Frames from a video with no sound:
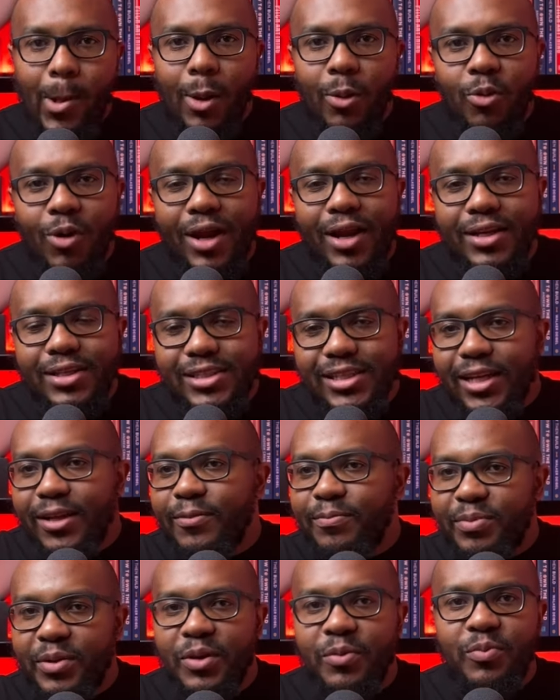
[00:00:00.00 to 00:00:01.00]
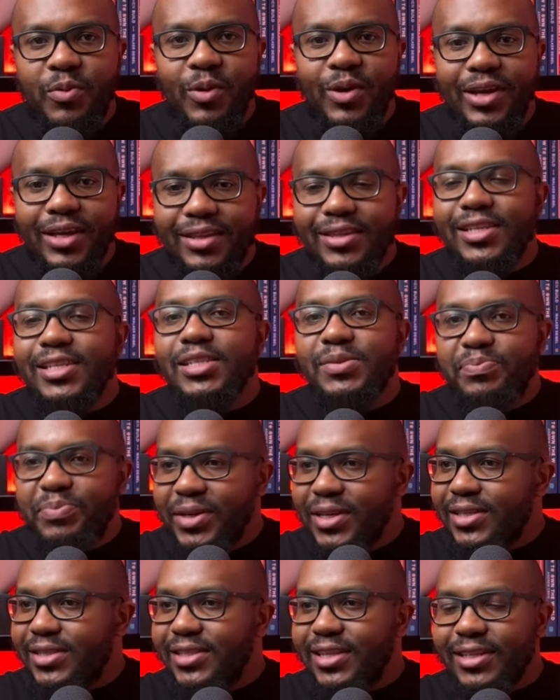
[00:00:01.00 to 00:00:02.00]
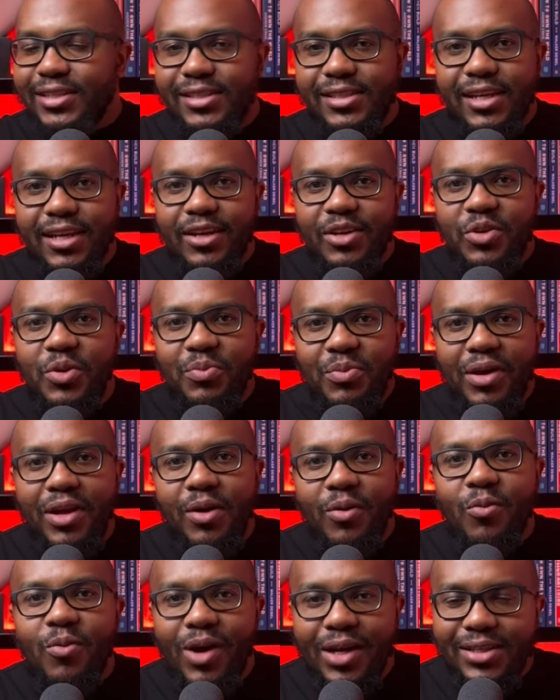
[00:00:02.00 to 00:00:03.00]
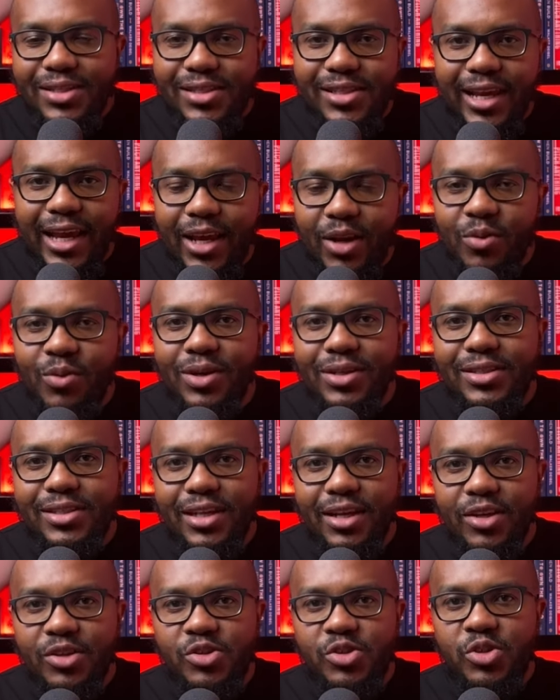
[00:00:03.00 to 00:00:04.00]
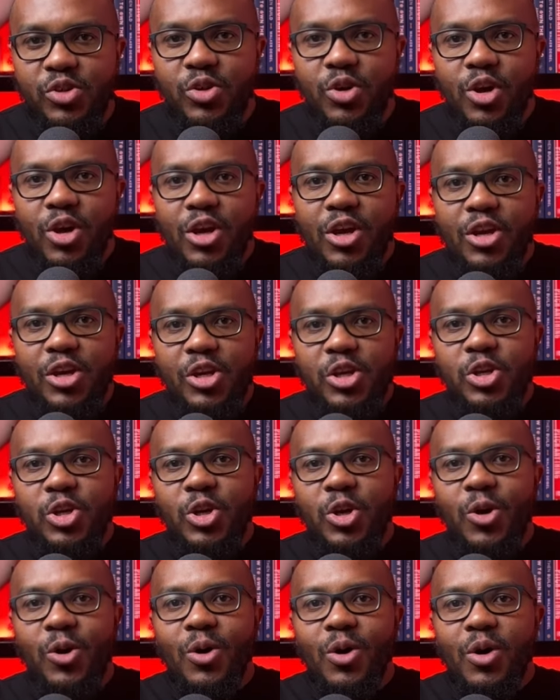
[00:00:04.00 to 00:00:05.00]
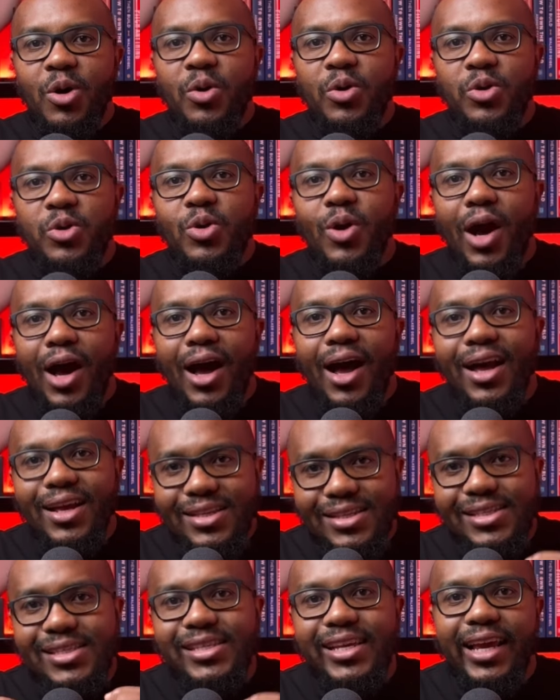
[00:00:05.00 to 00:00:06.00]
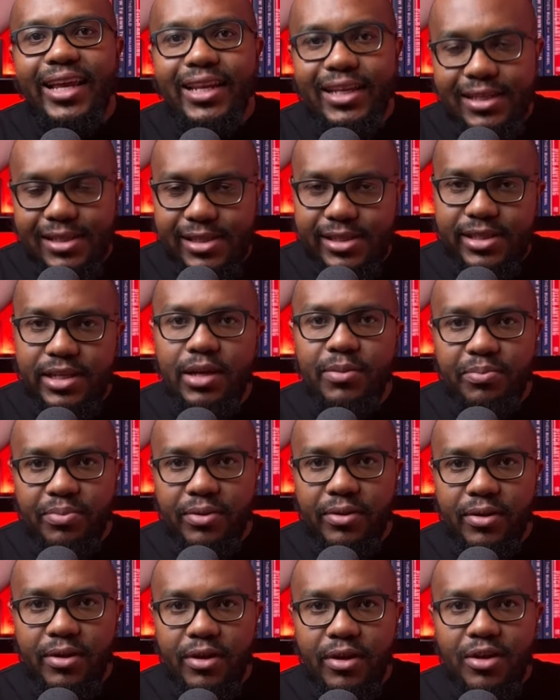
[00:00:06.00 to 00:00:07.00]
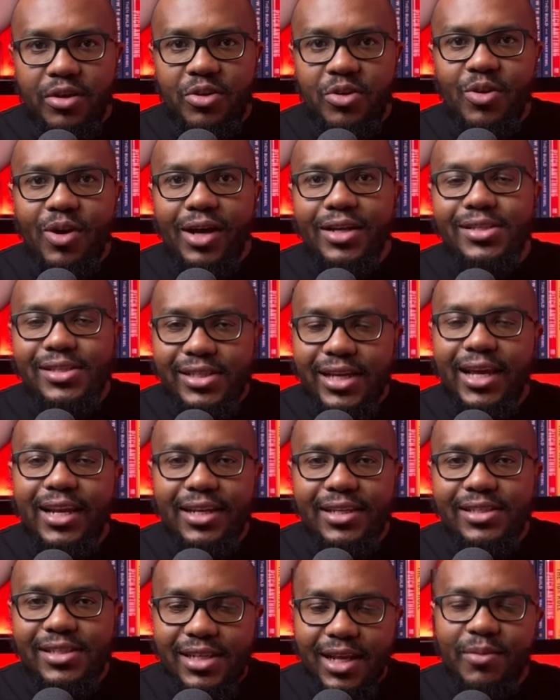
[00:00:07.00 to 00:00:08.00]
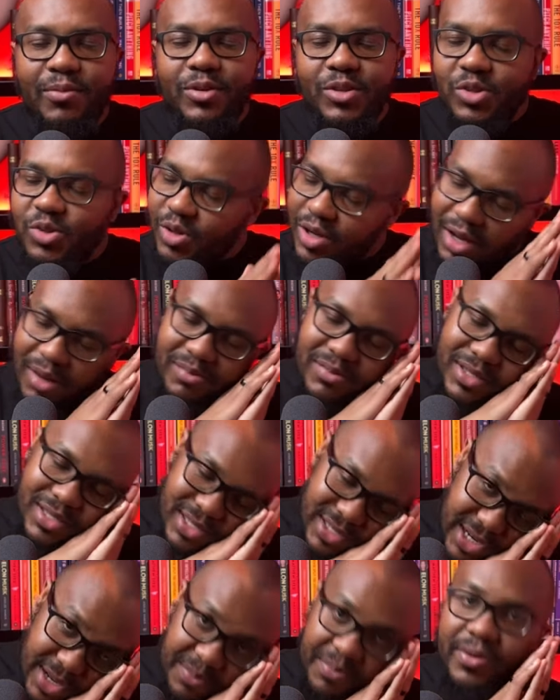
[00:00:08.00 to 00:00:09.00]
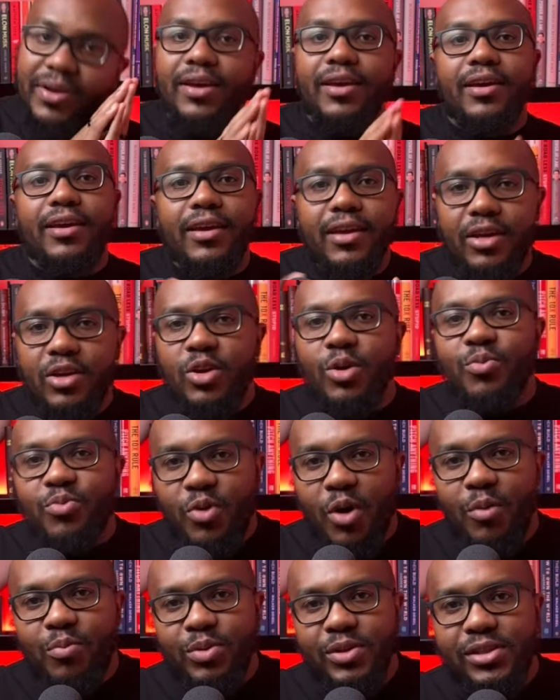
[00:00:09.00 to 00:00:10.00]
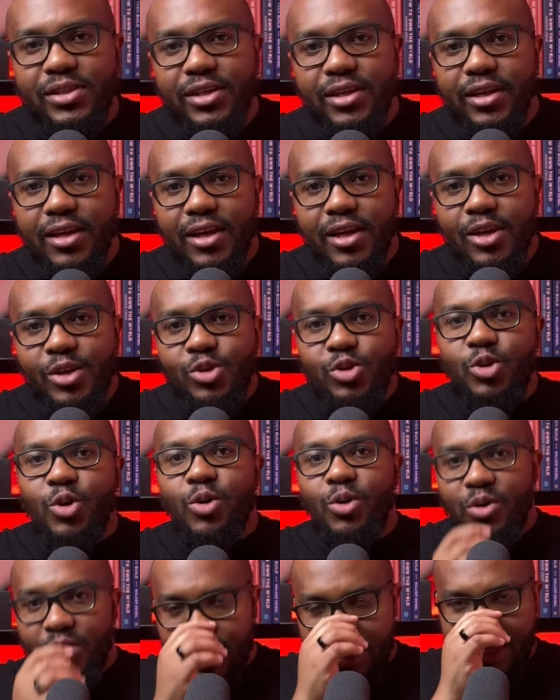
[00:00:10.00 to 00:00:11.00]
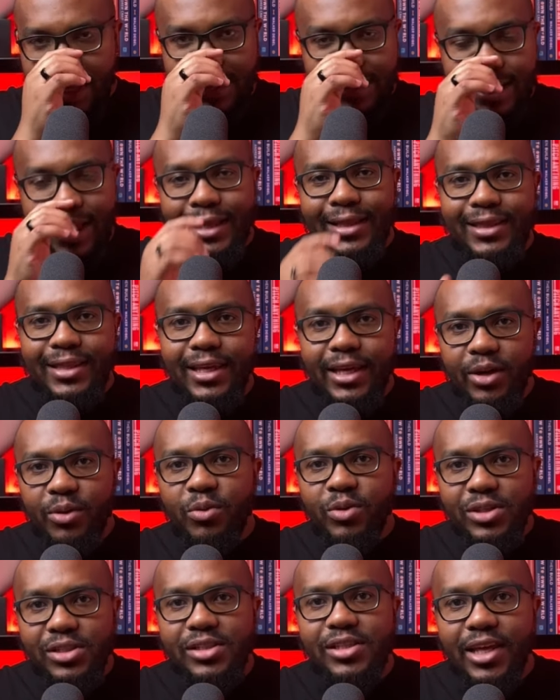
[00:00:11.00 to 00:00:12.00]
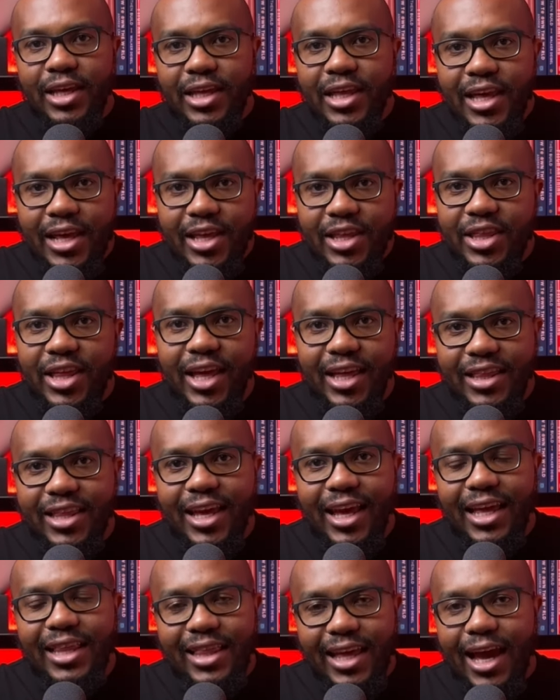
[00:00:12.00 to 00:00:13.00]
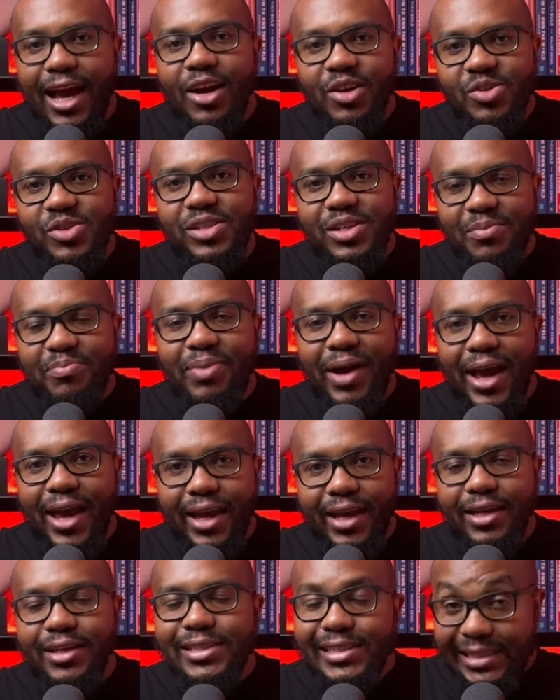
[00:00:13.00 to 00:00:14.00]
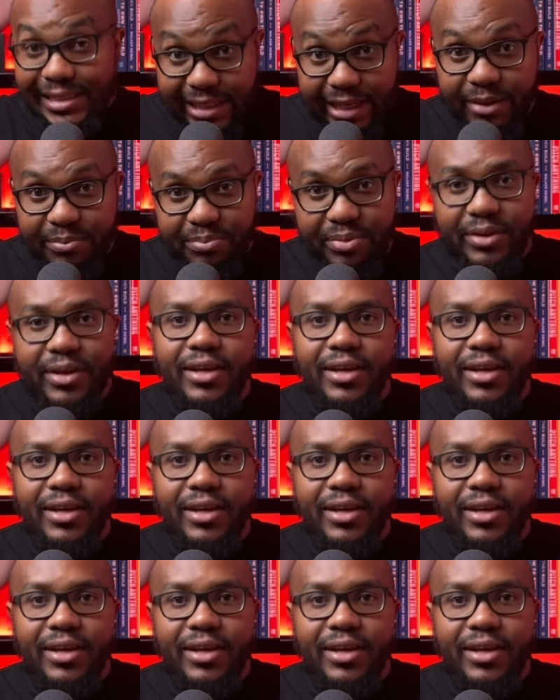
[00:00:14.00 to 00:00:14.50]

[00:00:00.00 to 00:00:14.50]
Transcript: what I tell people in this business, no matter what anyone tells you, you are selling sleep. You are selling someone to come sleep in your property. So that thing which they're actually buying, sleep,